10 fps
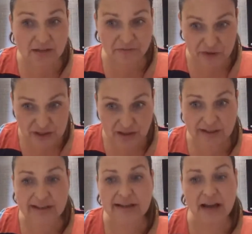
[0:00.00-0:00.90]
of
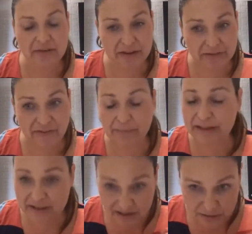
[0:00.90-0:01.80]
fertility and having a
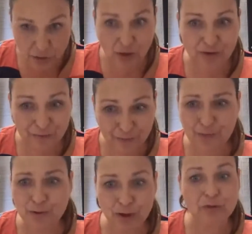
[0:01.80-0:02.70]
family does not
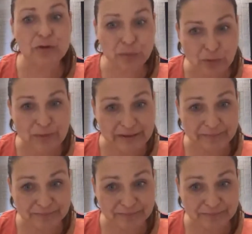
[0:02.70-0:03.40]
fall on the woman.